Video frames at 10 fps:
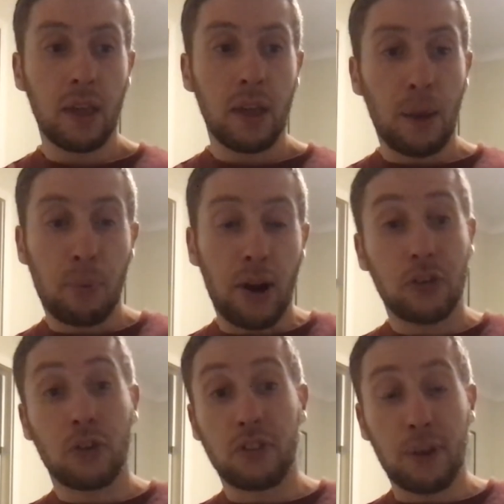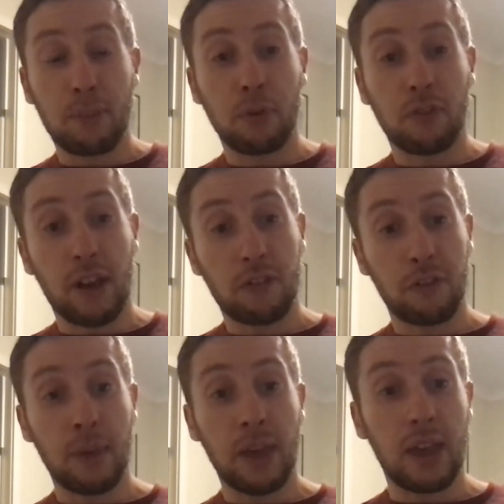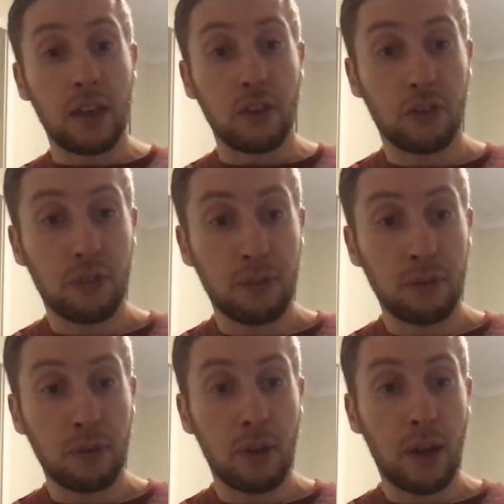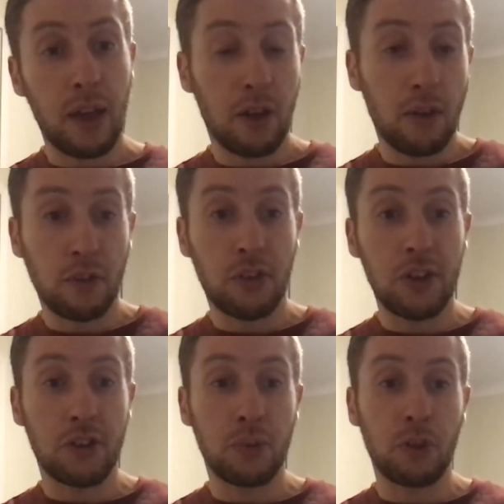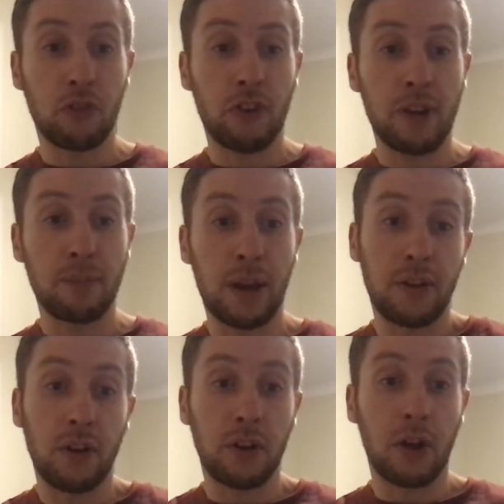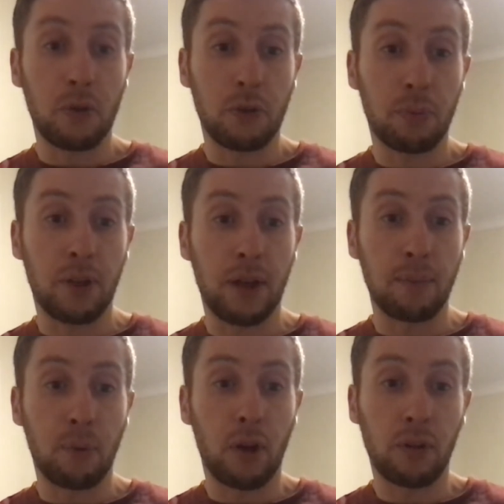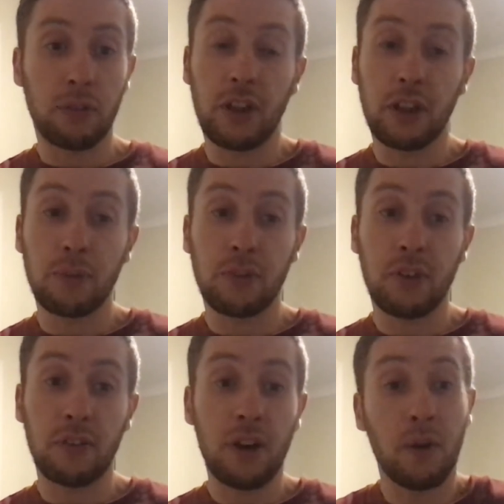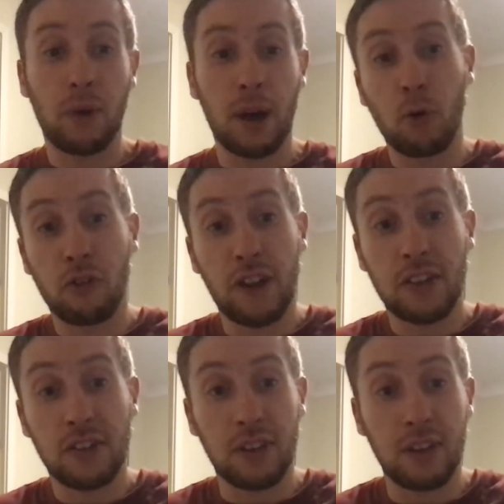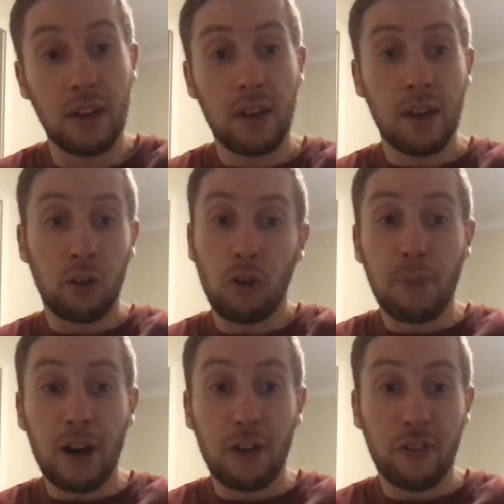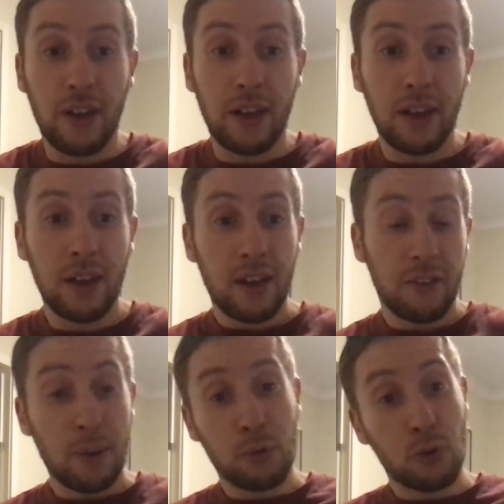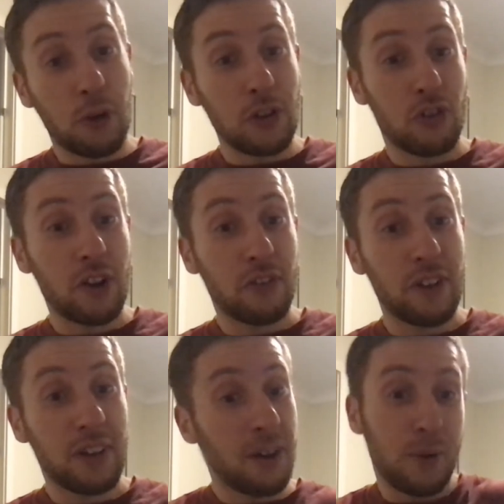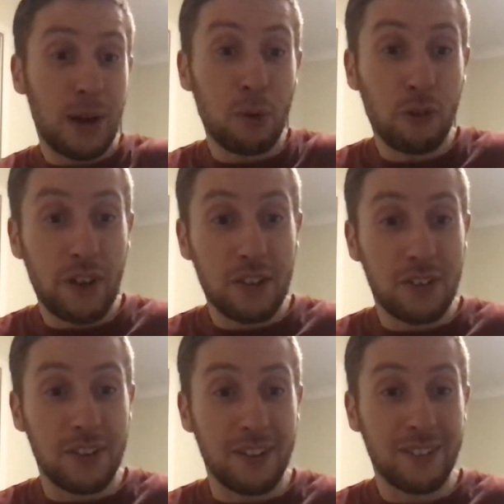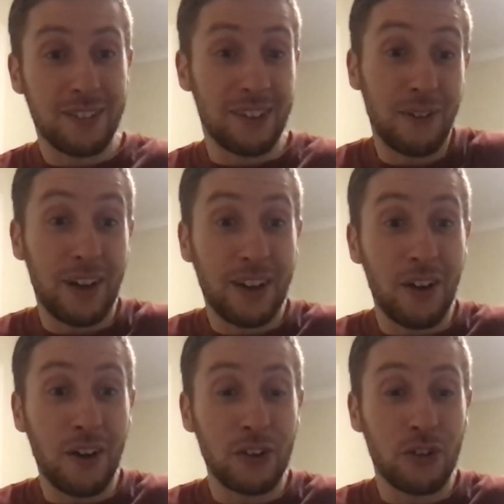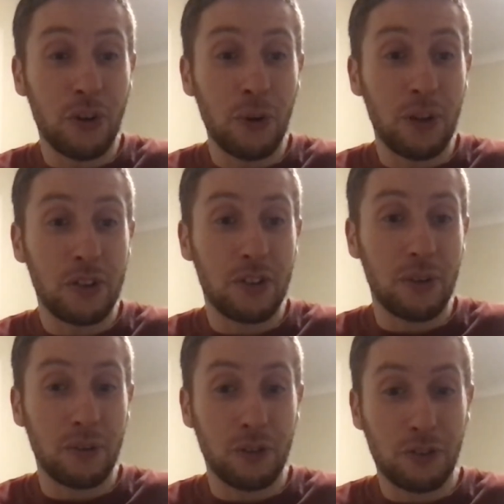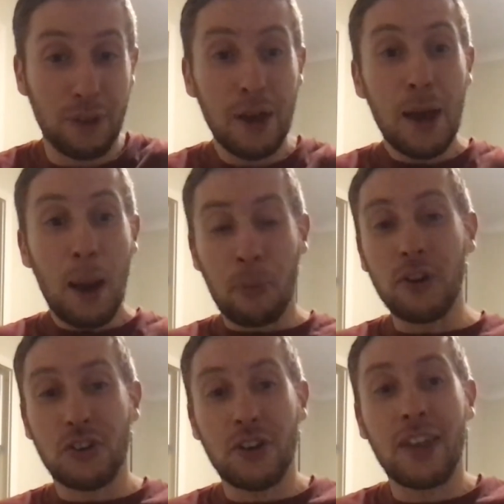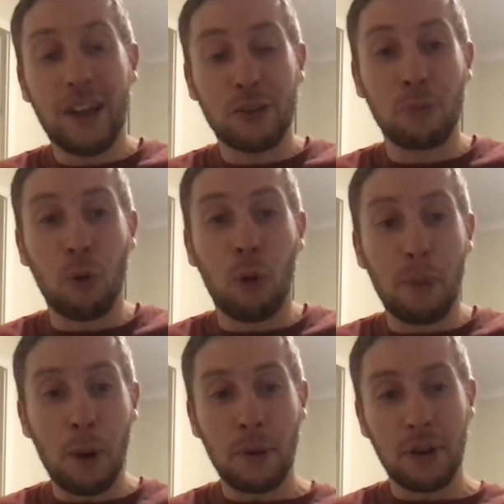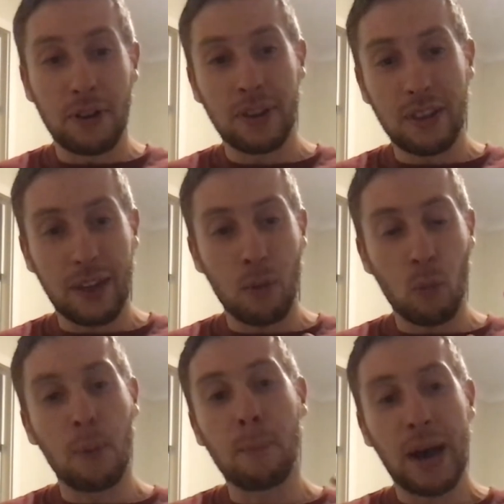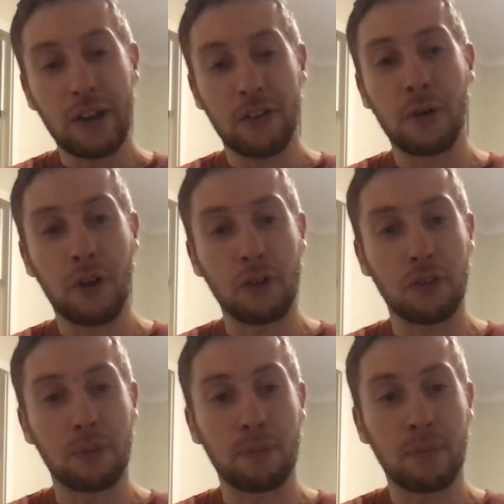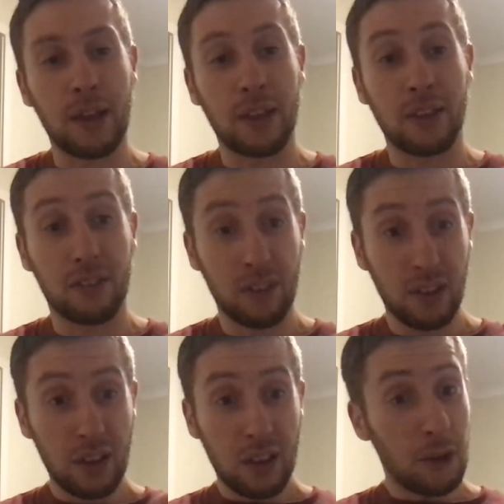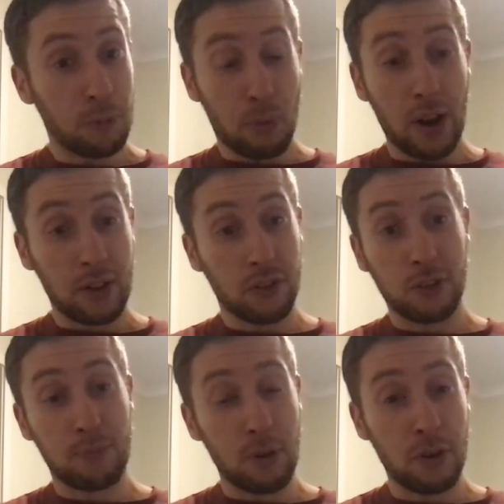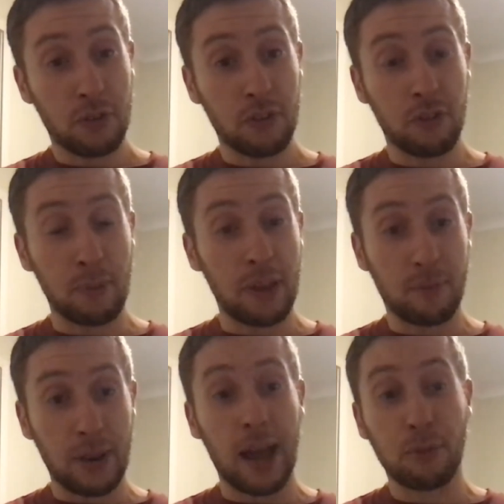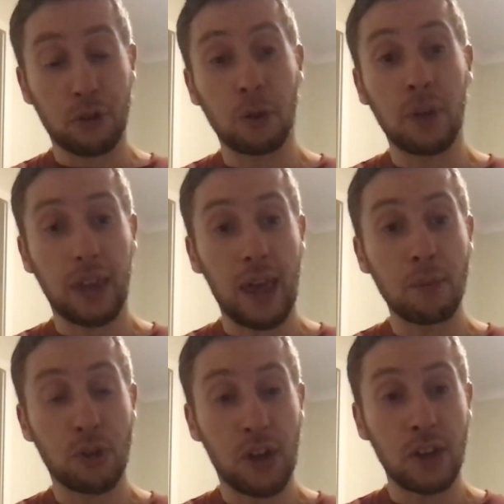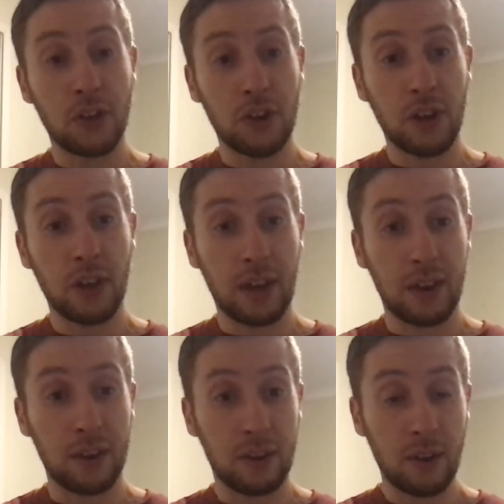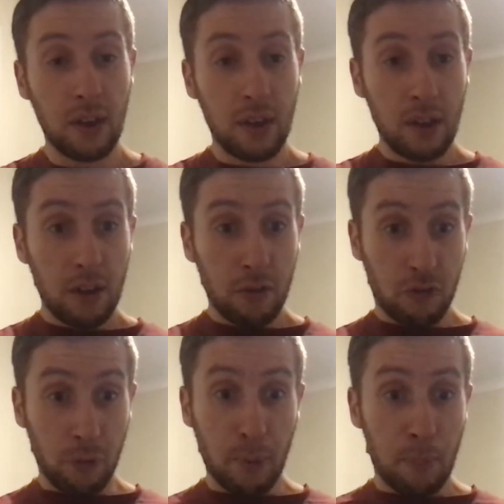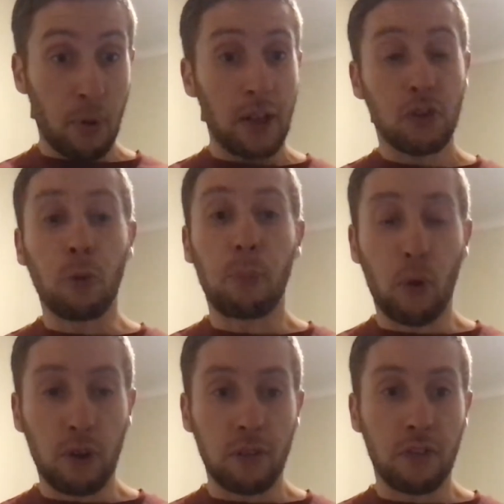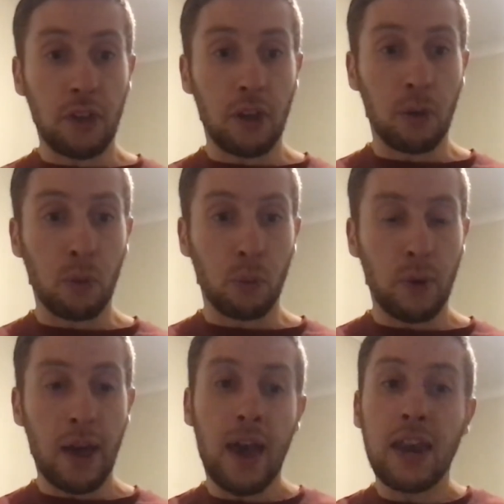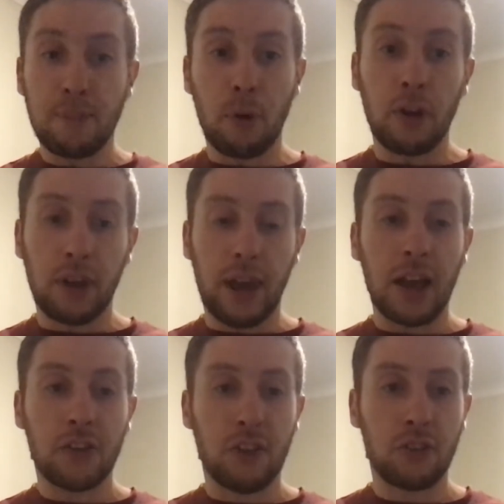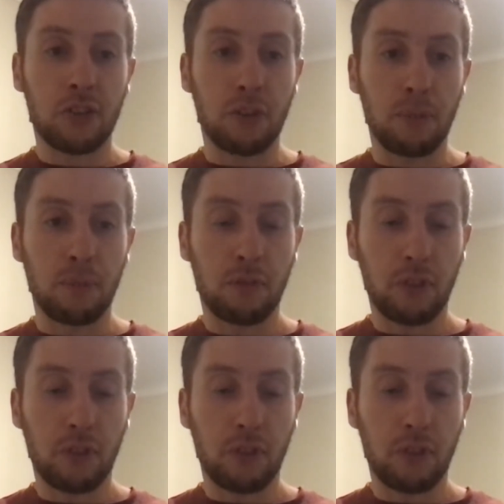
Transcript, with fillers: A practical example of that for me is a conversation with a friend might not go to plan, but I'll think to myself, oh, Amor Fati, love my fate. If I'm stuck in traffic, oh, Amor Fati, you know, I can't control it. So just appreciate that small moment in that one microcosm. And those practices, personally, for me, have been absolutely game changing. And from a practical point of view, anybody can access them.